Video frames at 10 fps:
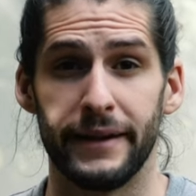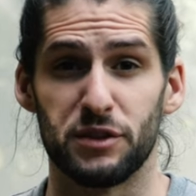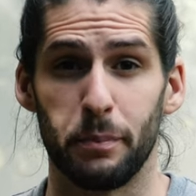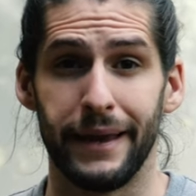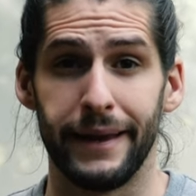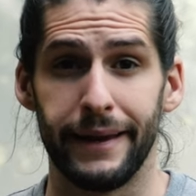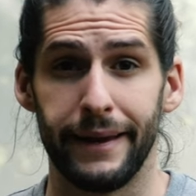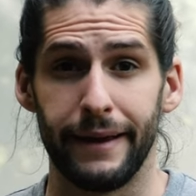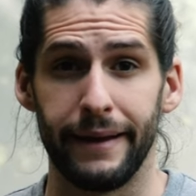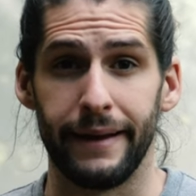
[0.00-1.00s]
it's
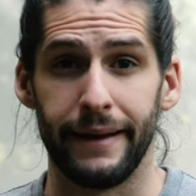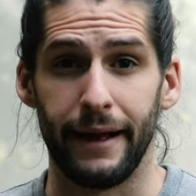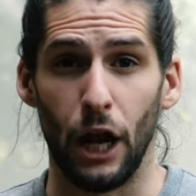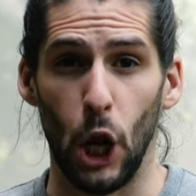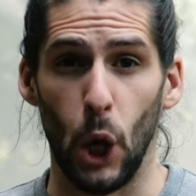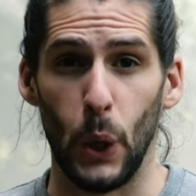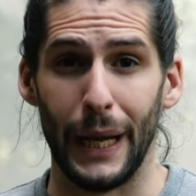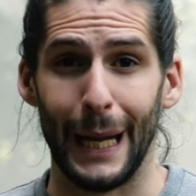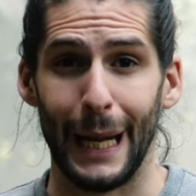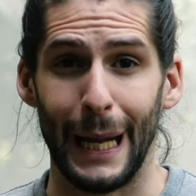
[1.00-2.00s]
me
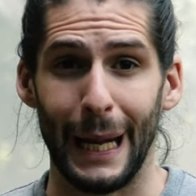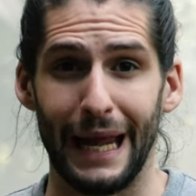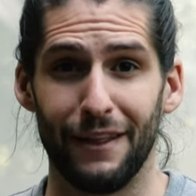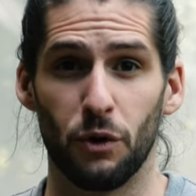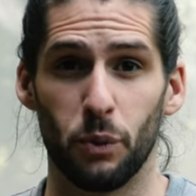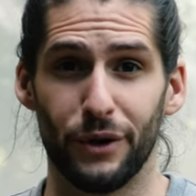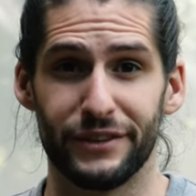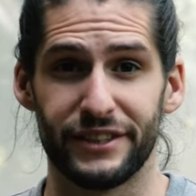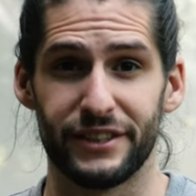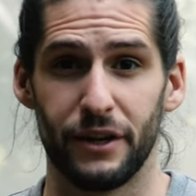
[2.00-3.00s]
alone in the
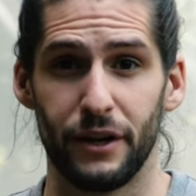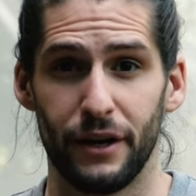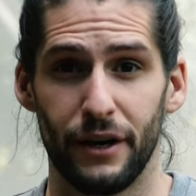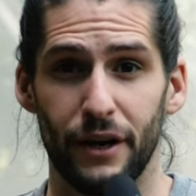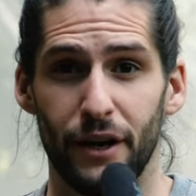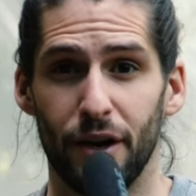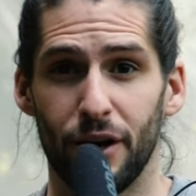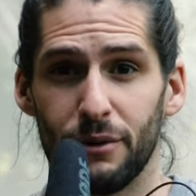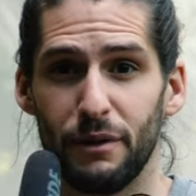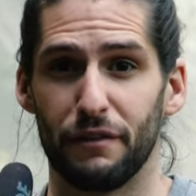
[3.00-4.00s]
woods
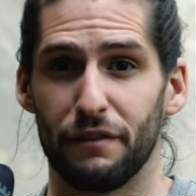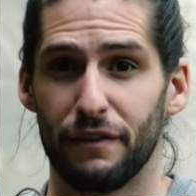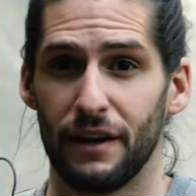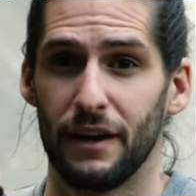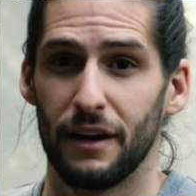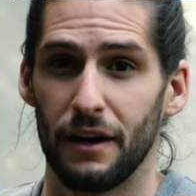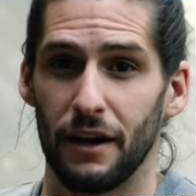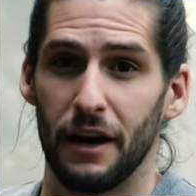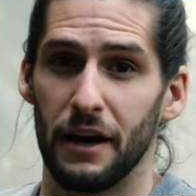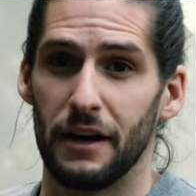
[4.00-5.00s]
with
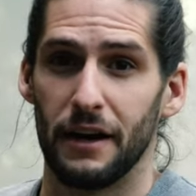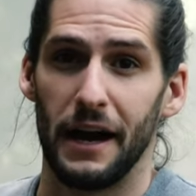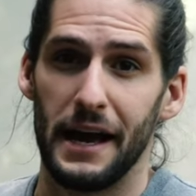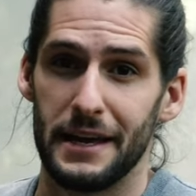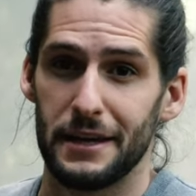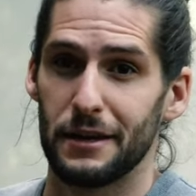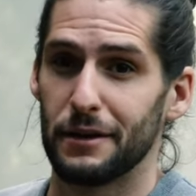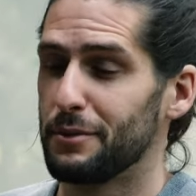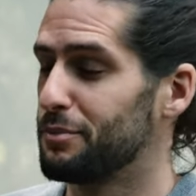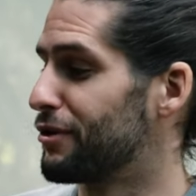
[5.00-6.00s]
a
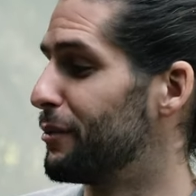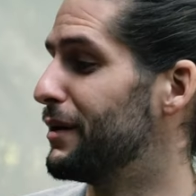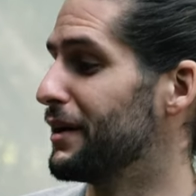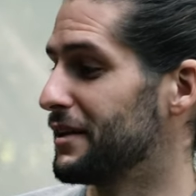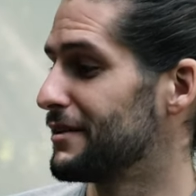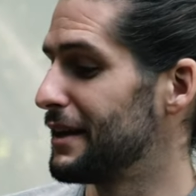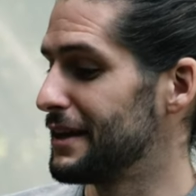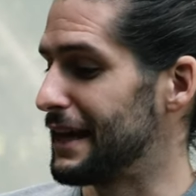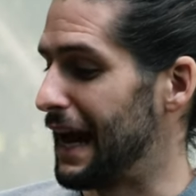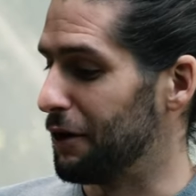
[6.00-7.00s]
proper
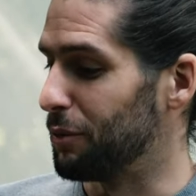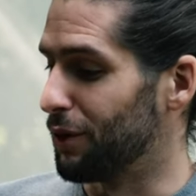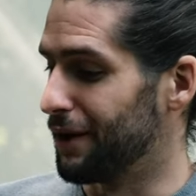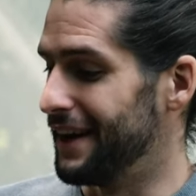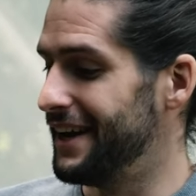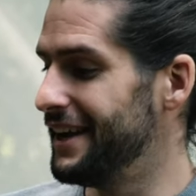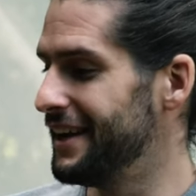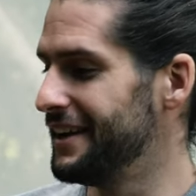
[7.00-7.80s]
cowboy